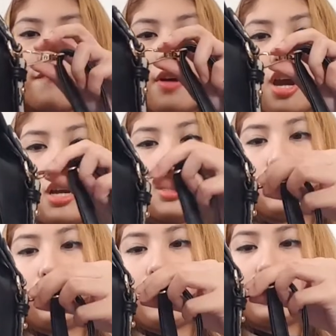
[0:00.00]

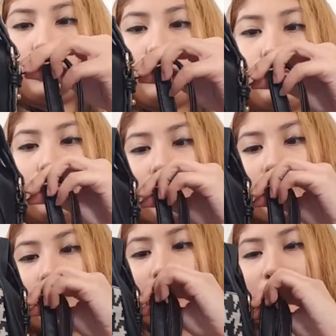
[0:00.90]
First, you can use
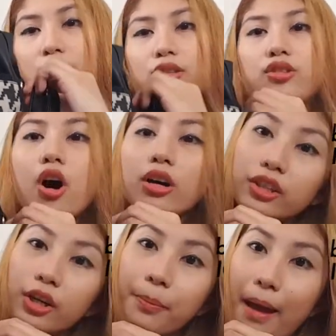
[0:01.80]
it as a
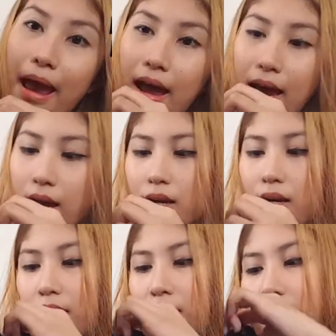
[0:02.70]
doctor
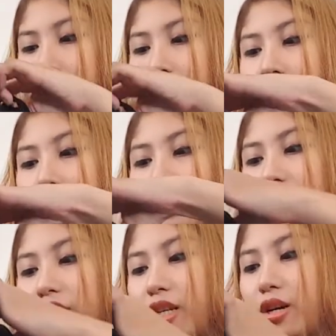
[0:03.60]
bag.
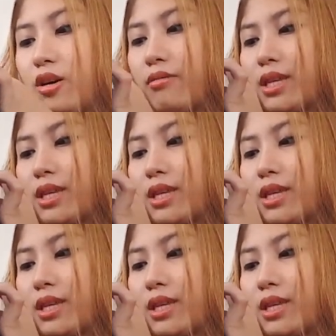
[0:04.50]
I'll show